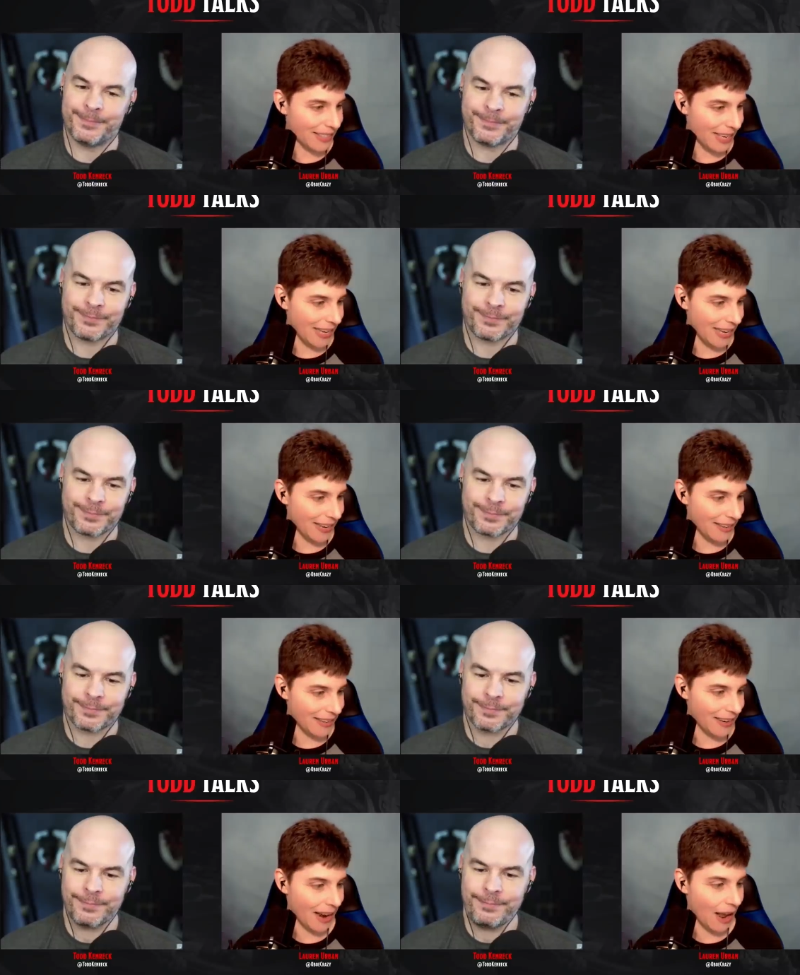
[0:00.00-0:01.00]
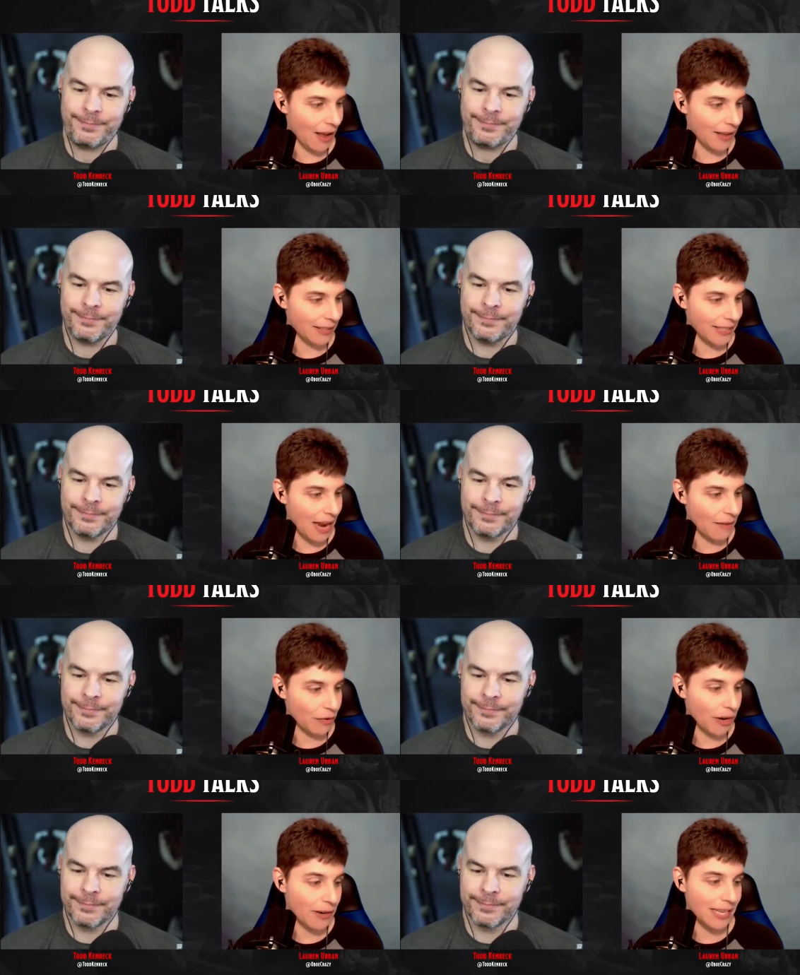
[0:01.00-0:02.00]
Speaker 1: let's see. Uh,
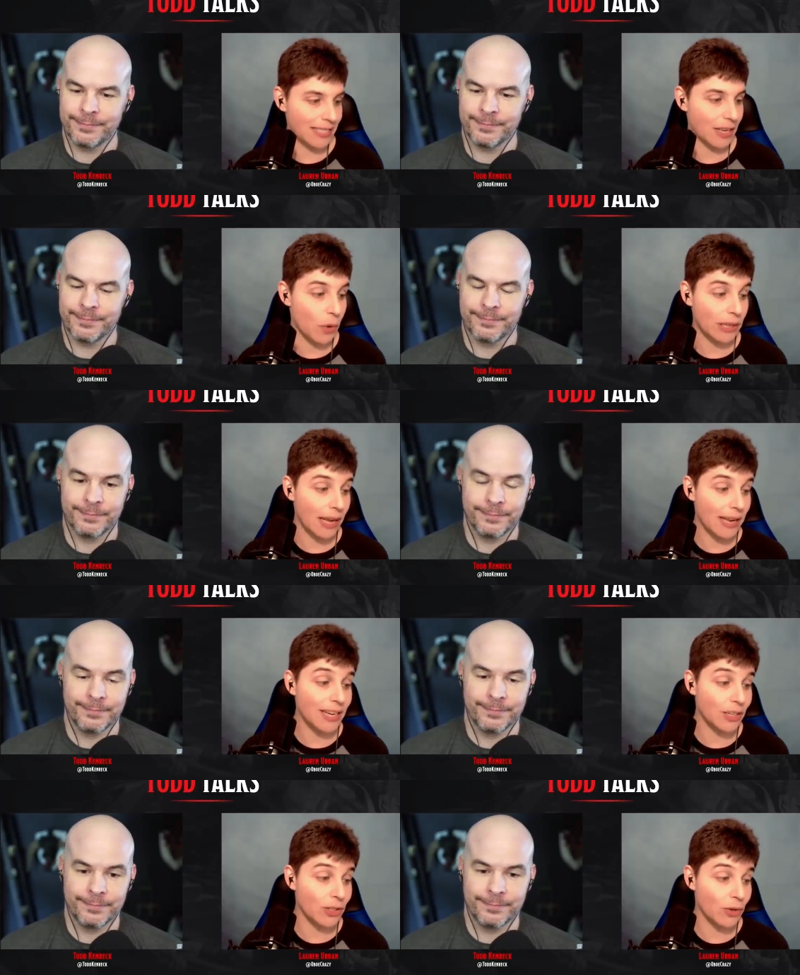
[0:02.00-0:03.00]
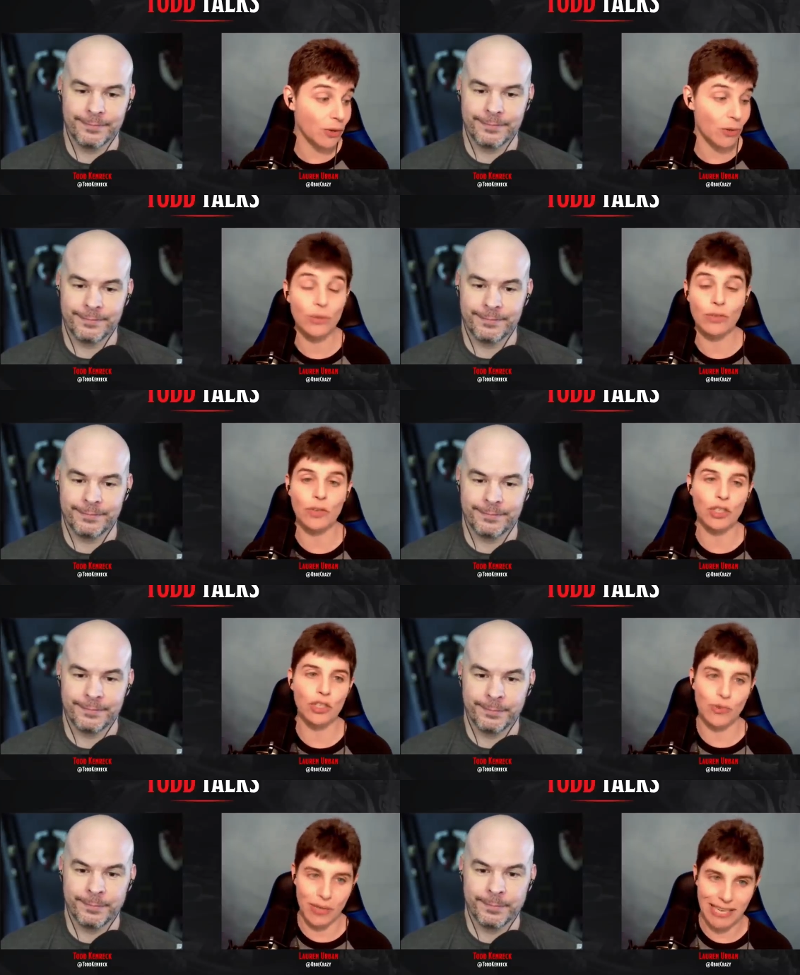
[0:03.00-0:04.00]
Tavern Fire is asking, what lighting do you use for
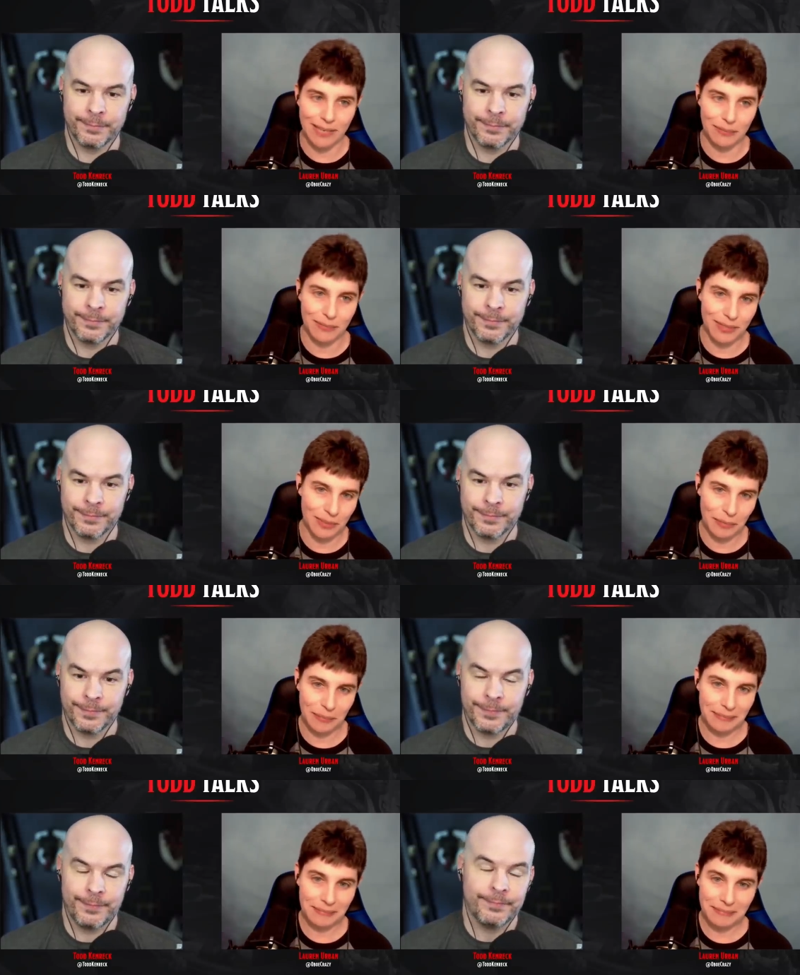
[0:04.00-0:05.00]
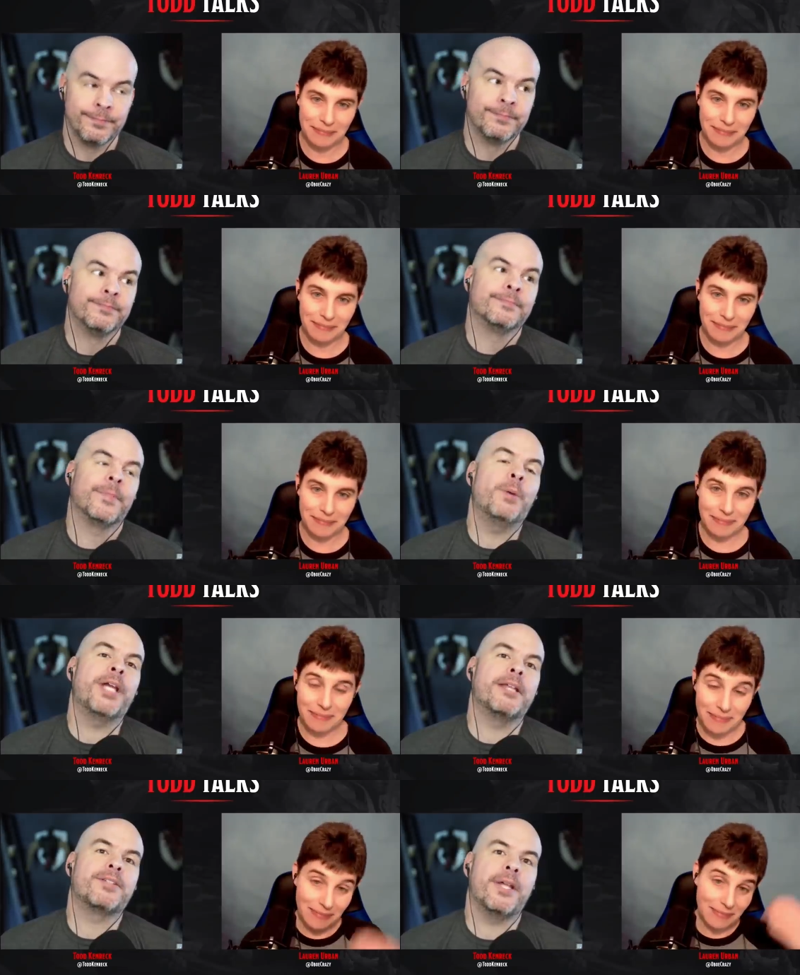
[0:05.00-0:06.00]
streams?
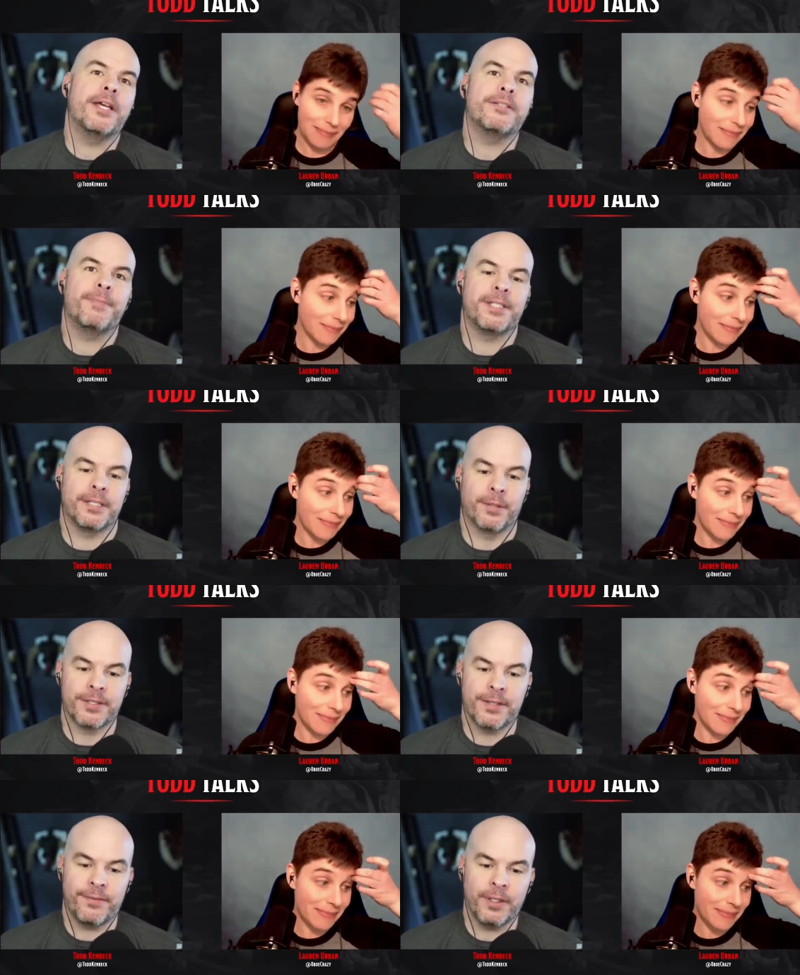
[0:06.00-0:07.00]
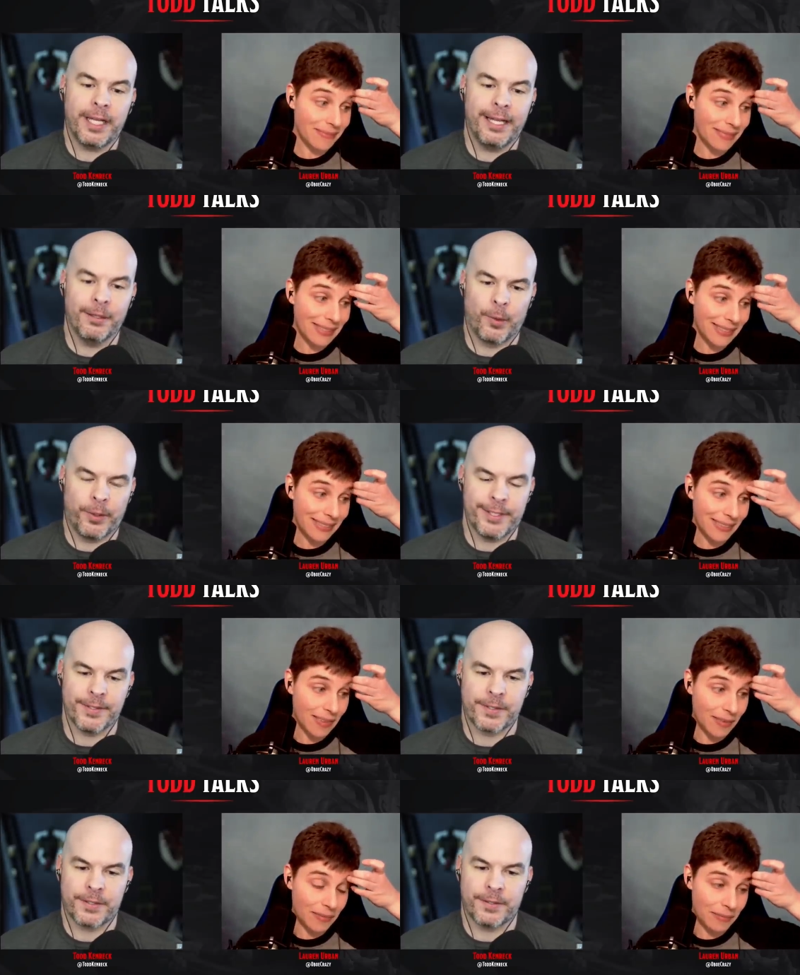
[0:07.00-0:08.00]
Speaker 2: Okay, so that is a big deal because if you're looking at
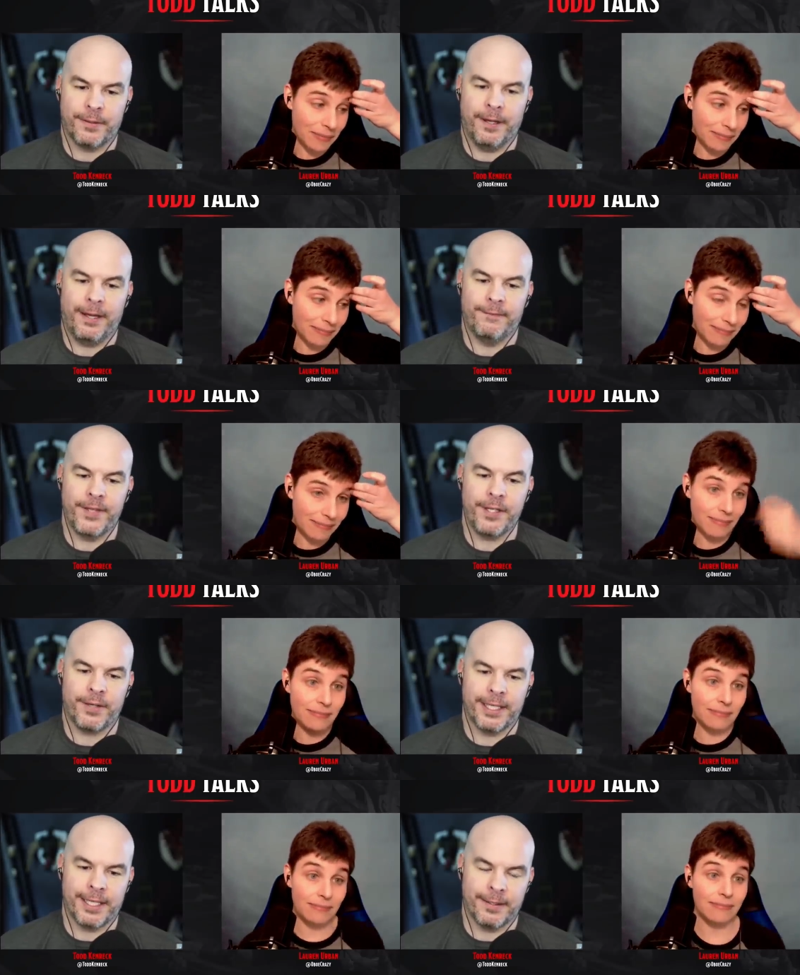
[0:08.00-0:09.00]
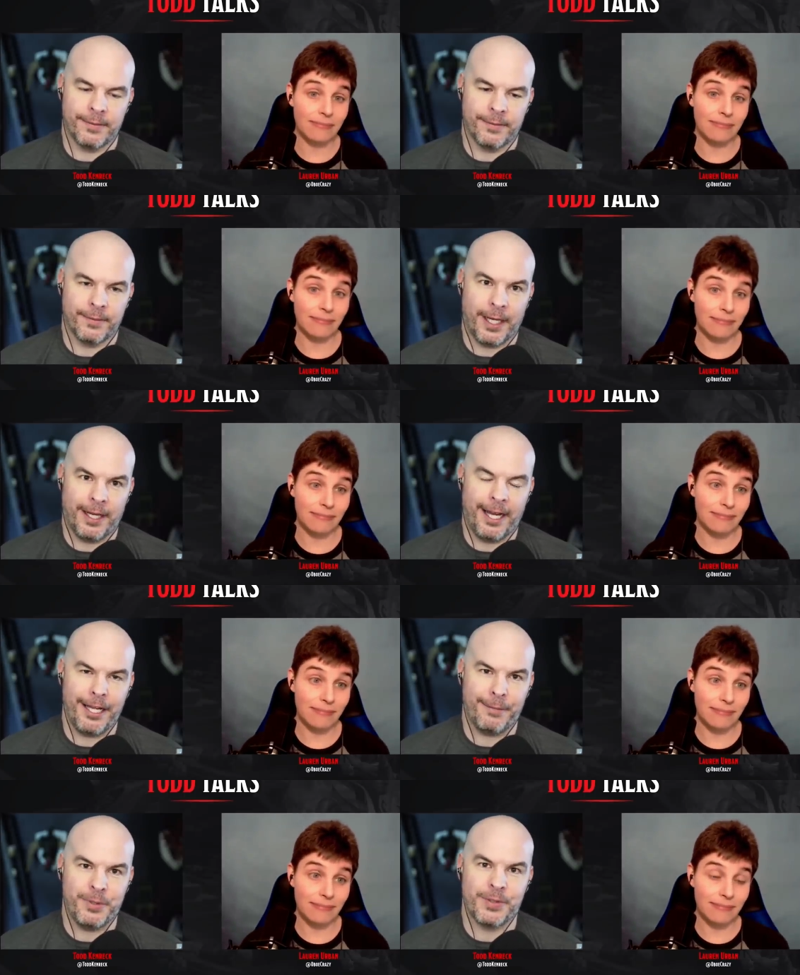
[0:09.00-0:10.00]
Lauren's uh, video right now, I, I
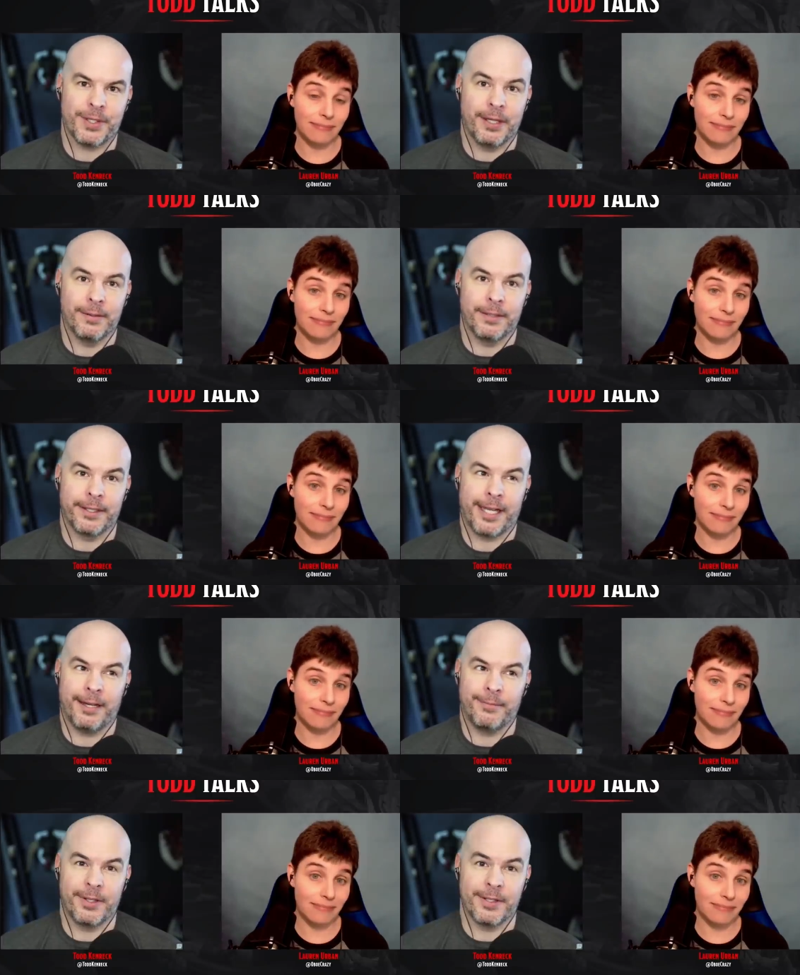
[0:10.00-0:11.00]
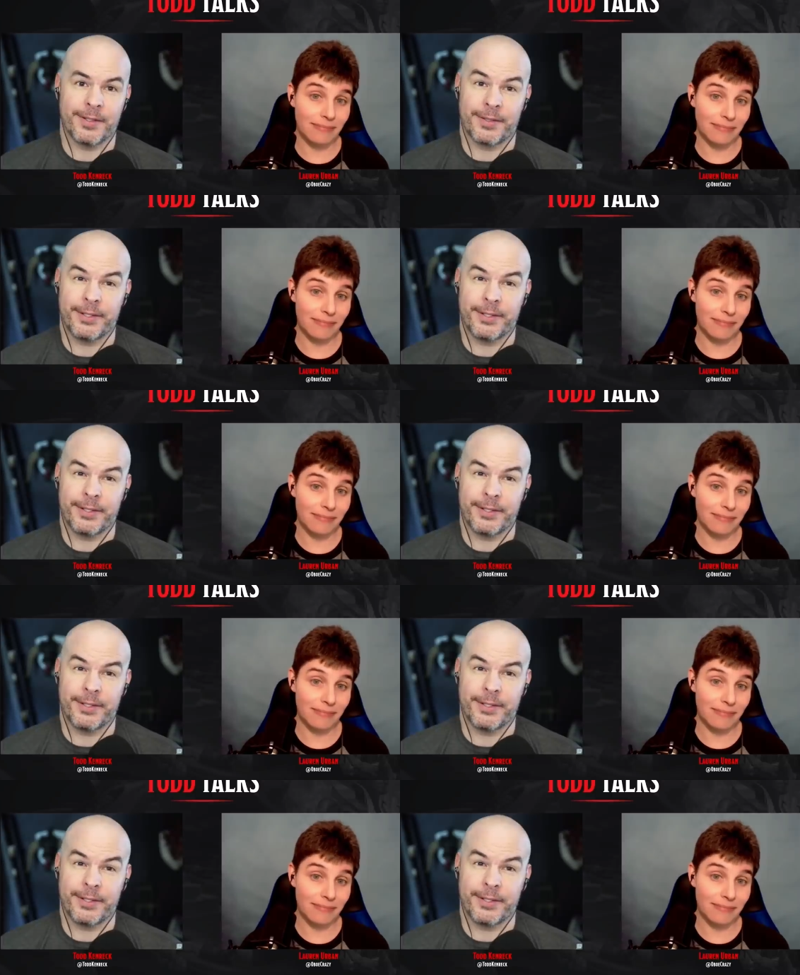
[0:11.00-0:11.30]
am using a, a, camera that is